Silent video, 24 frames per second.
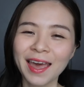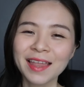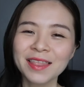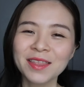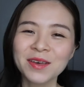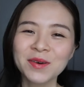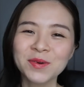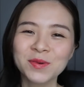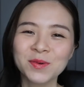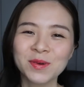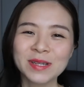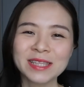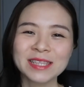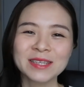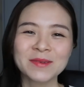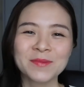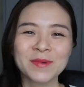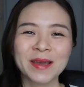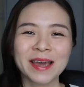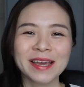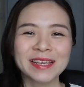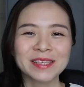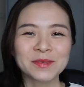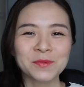Hello, what's up
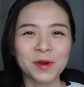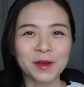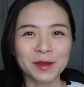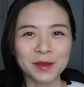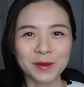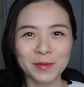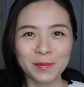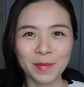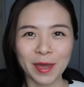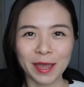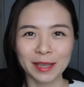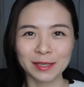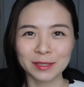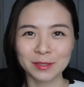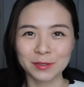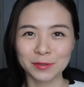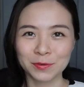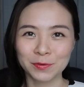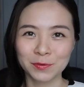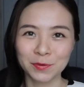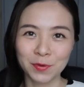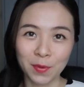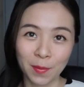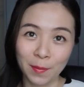guys, welcome back
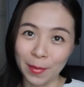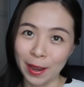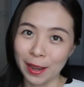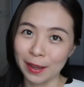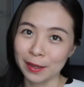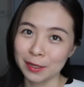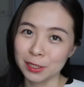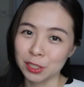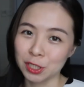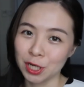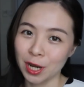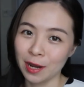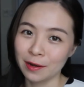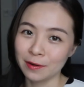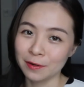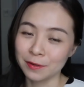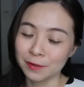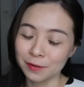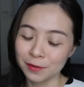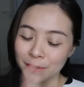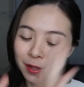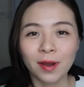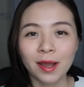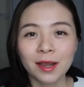to my
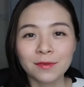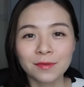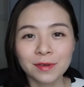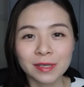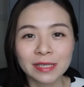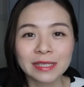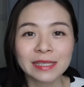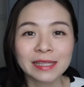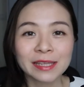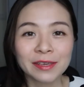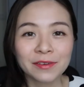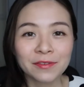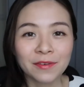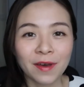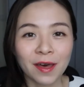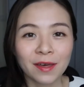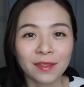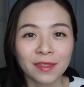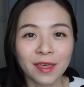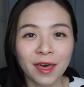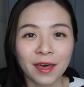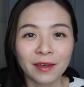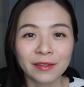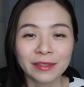channel. I recently
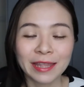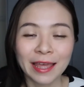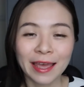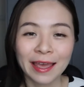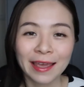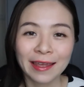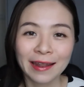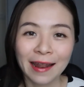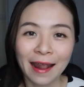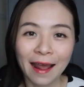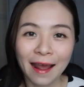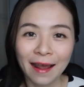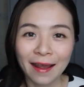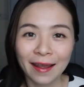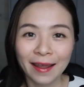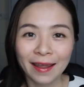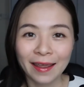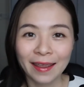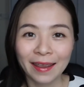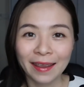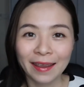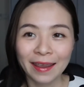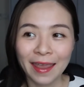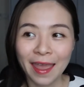found out that
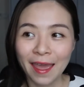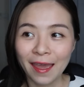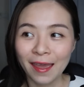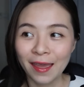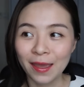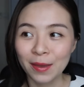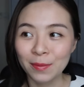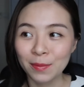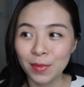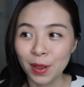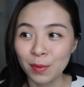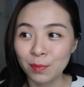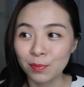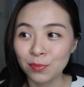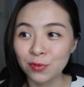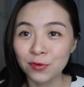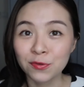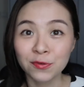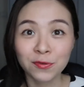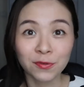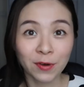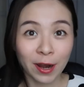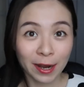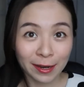I am
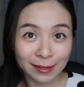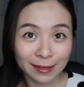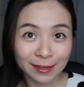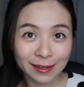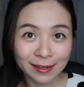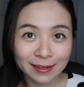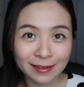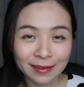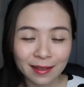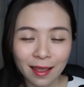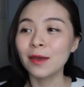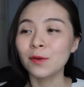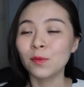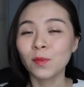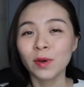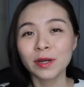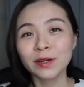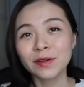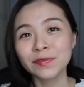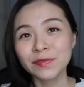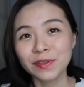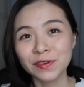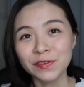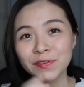pregnant, and one
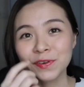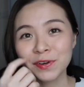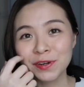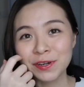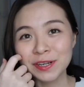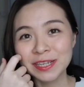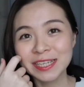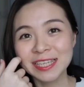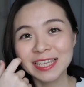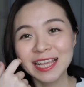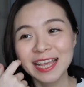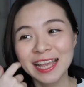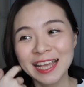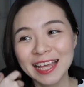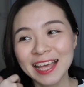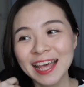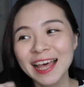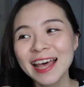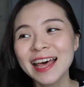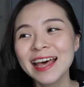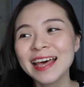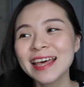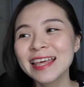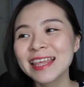of the first
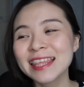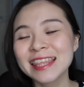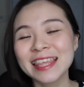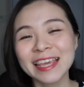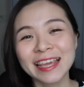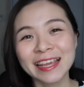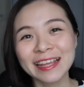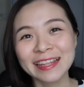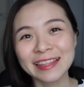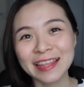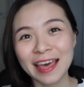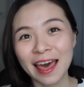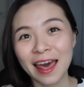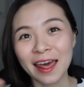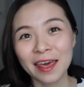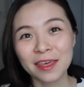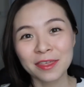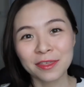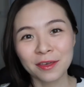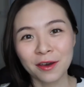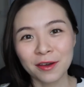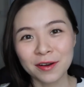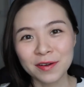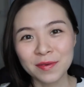thing that I
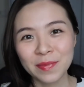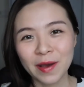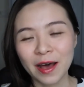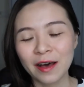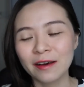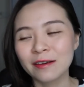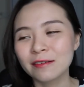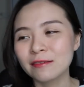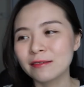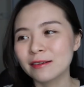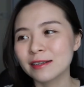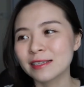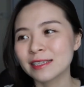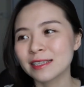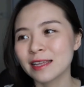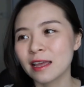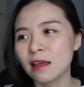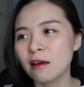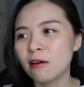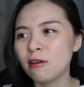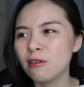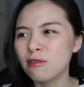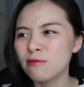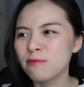thought about was that,
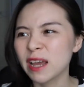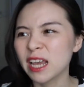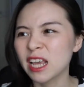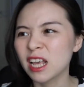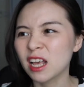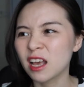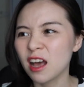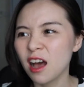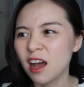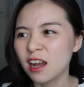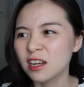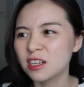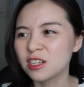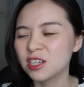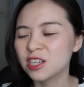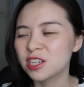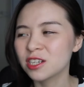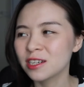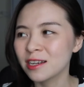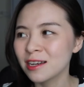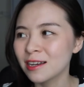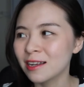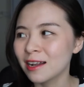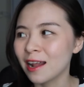oh my god,
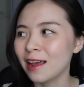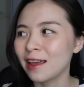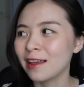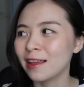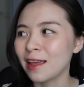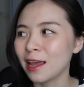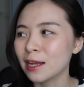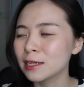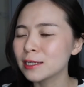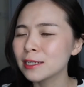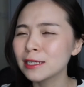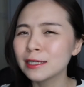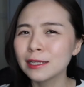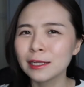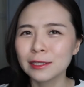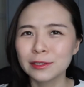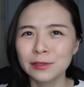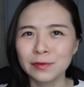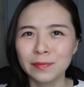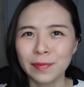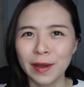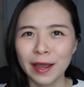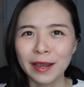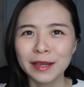shit, I actually need
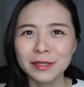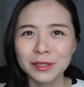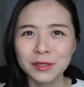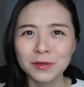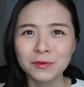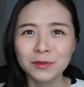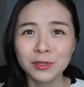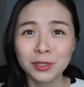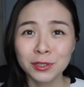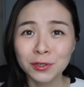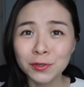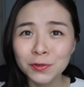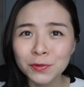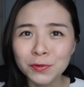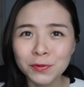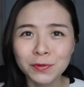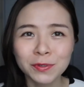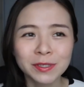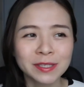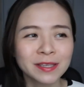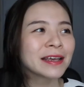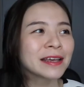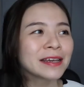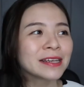to buy new
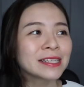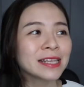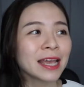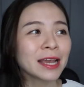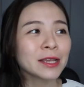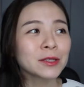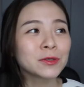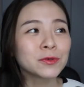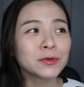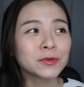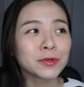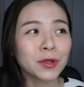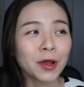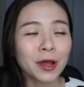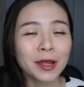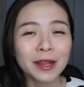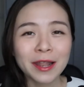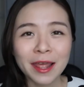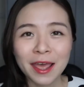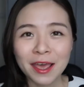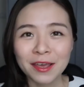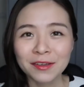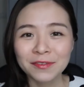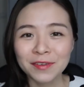shoes because I do not
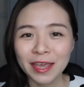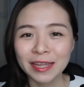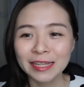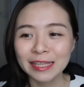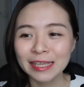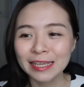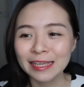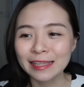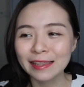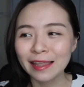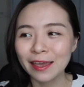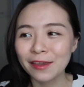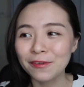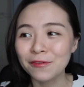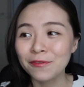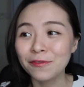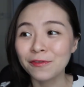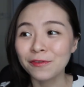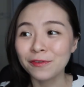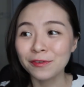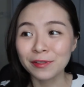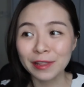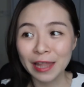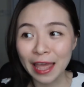have any like
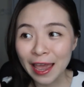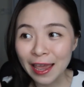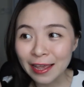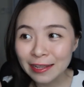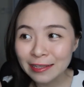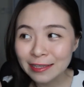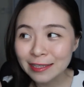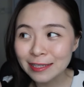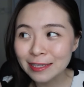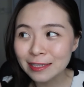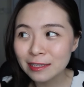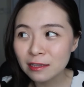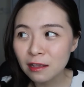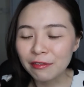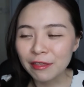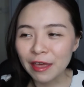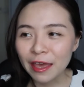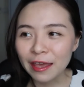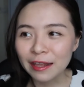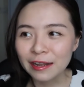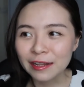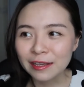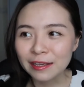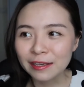flats
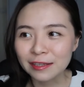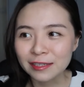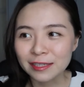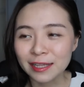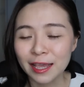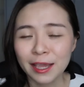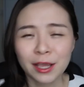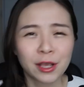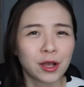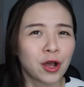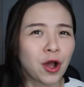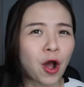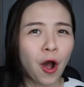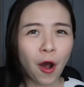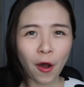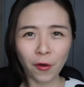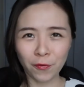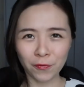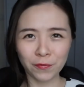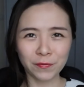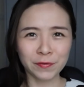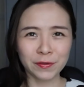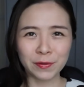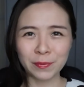that is like
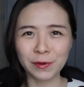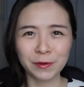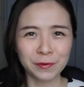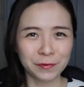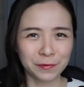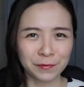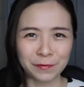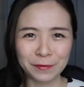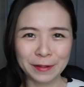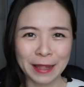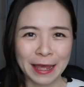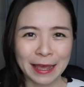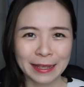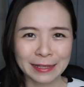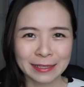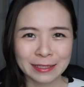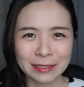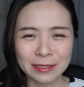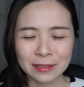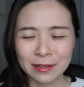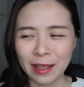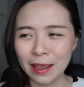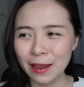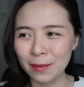comfortable
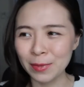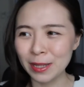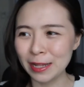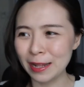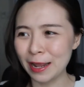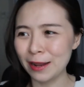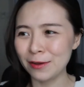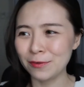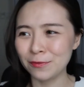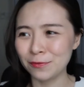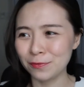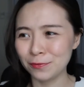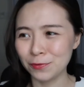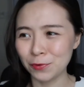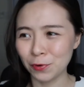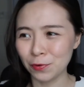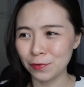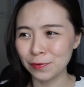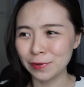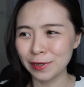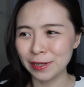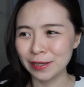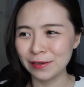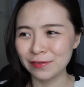flats. I mean, I
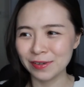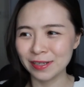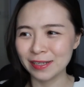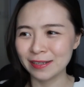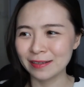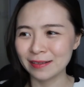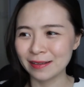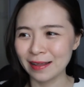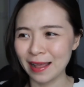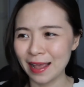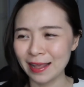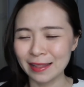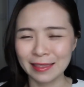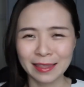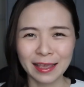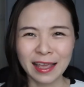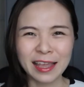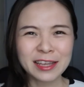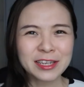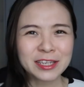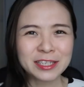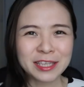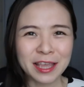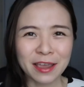think I
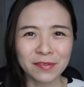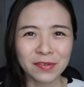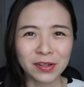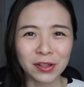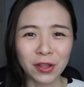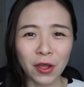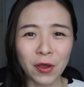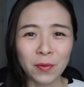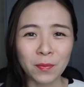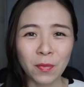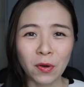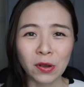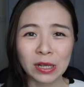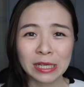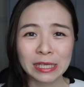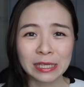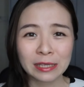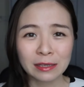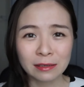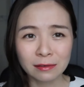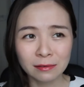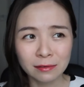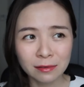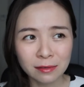just have a lot more
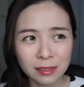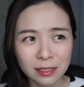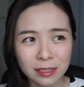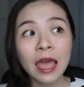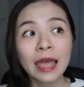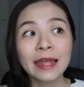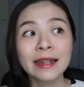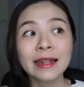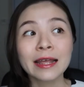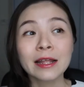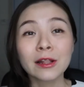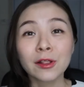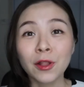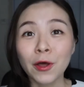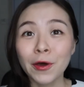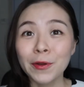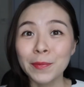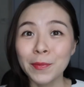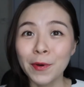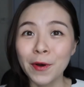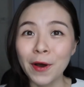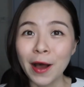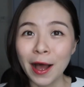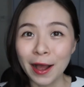heels and a
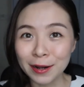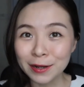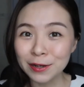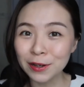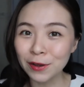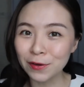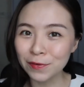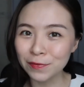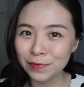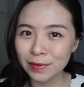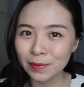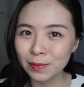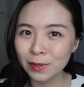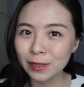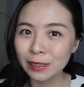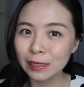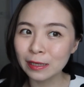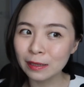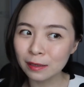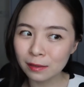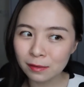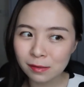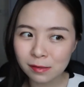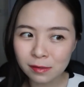lot more uncomfortable
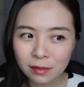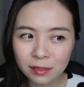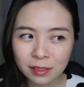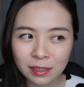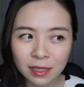heels.